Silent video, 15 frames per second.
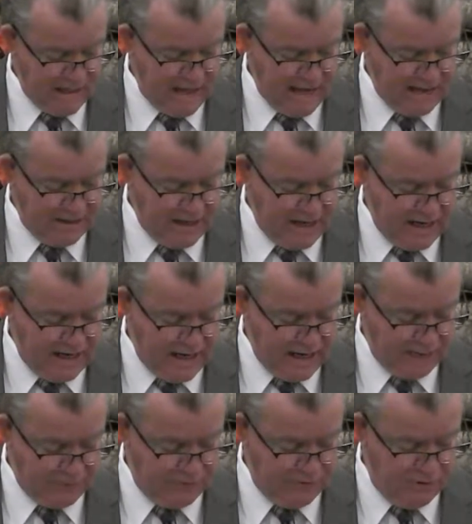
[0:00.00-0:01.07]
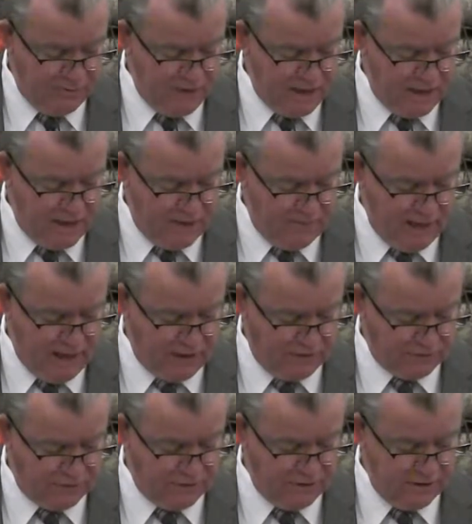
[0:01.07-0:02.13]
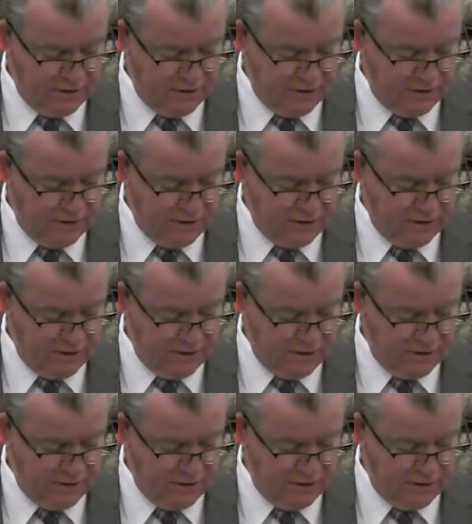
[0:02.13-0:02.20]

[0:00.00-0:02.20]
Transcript: and, and how to be abound.